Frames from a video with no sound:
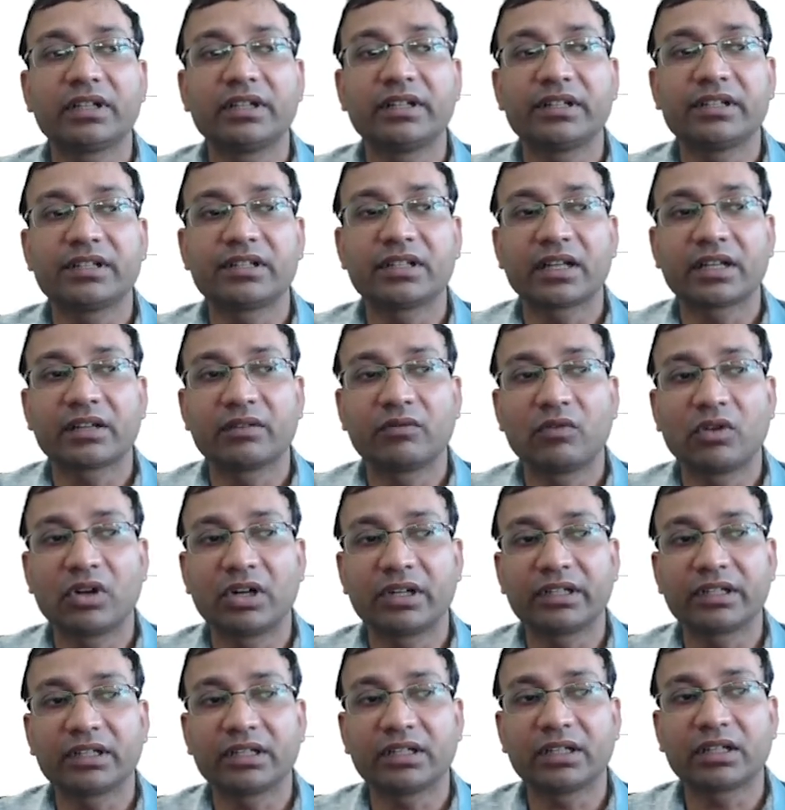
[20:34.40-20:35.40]
whether it is
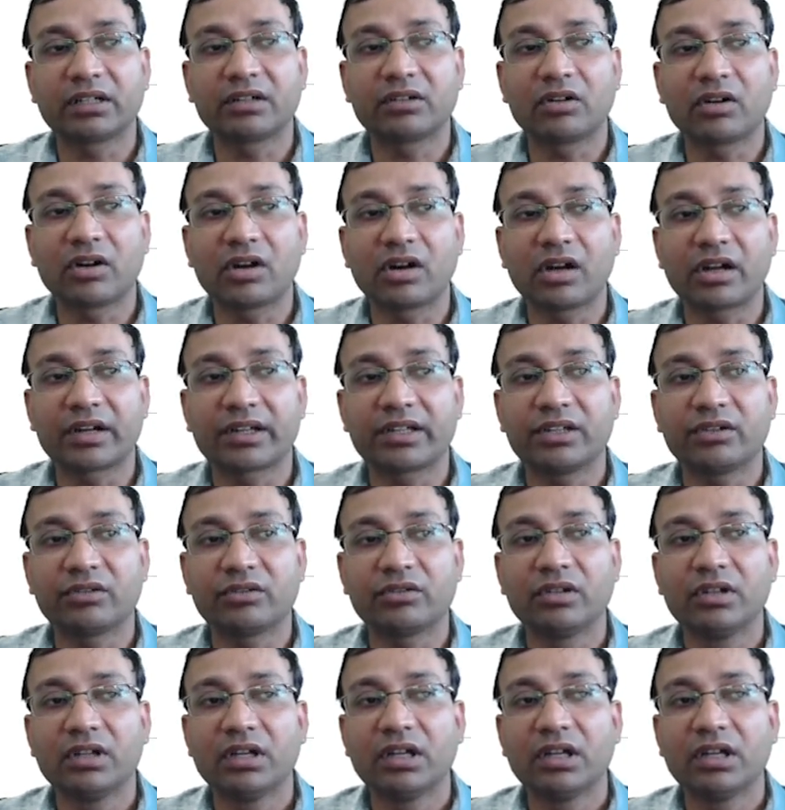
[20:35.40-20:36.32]
like water, cork,